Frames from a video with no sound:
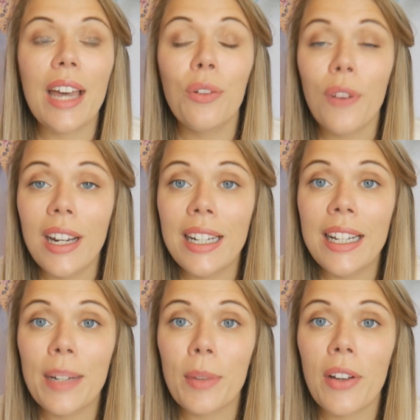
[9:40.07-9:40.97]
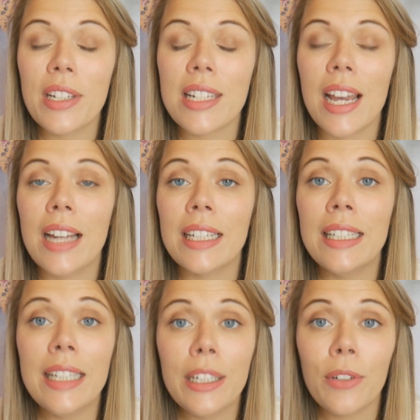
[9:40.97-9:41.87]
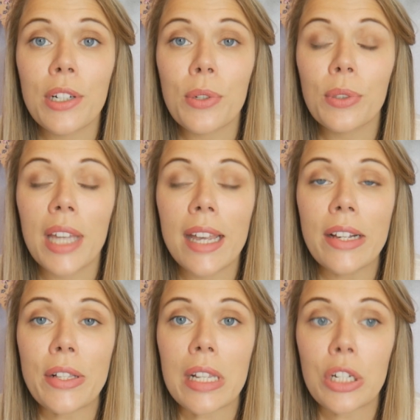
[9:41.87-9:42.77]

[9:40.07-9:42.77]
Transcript: And finally, I'm going to tag Alina at Tall Tales,